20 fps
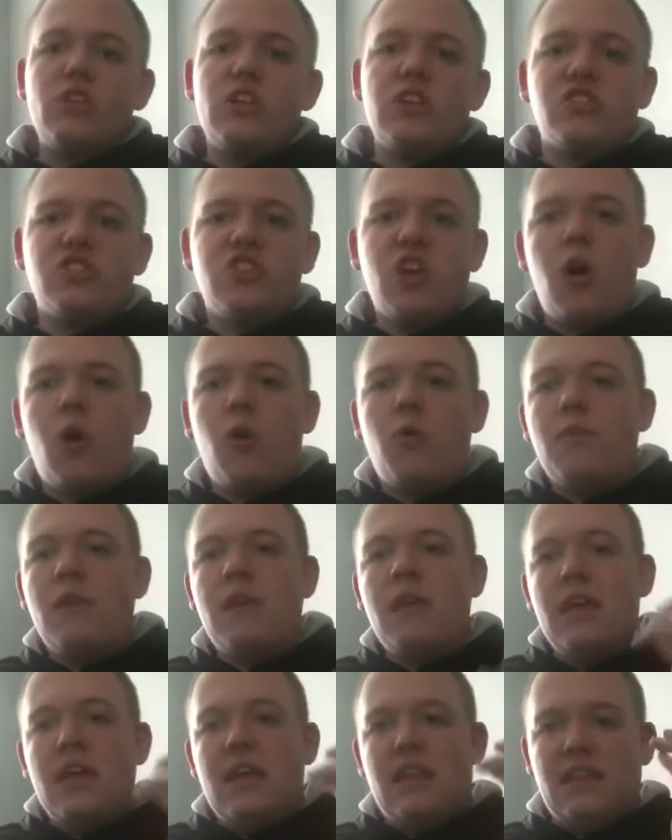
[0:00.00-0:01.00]
So,
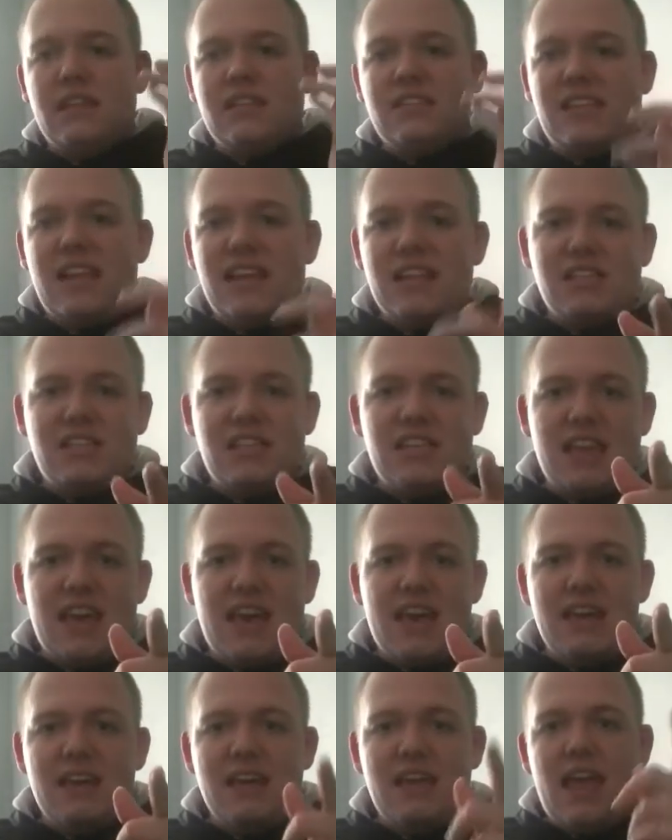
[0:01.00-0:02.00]
let's get to
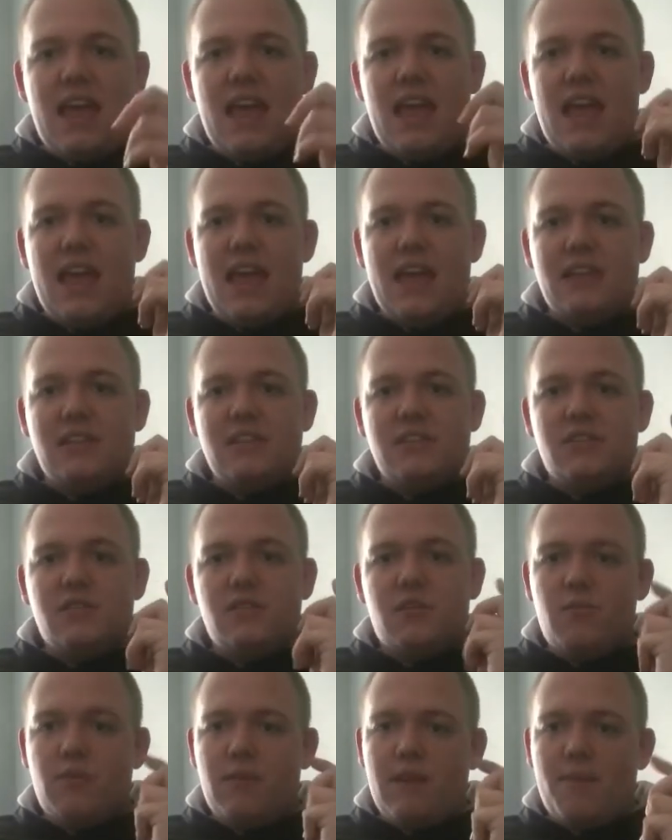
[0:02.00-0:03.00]
that, and
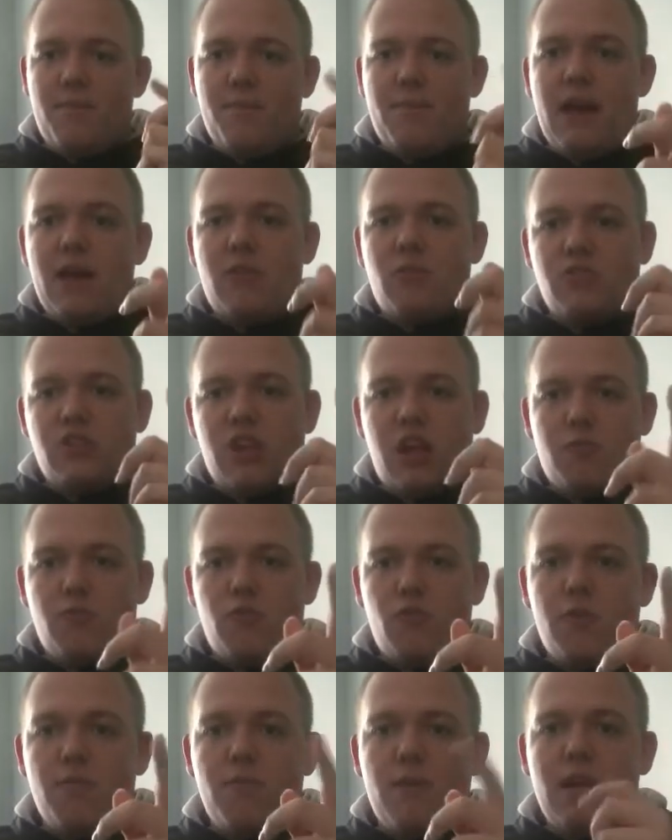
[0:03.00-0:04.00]
then when we get back, we'll talk
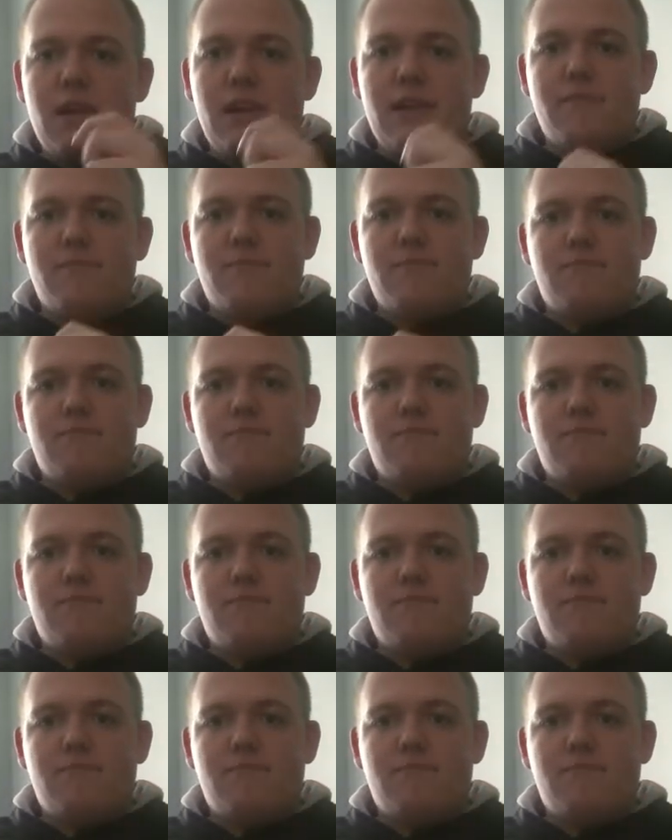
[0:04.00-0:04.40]
more about it.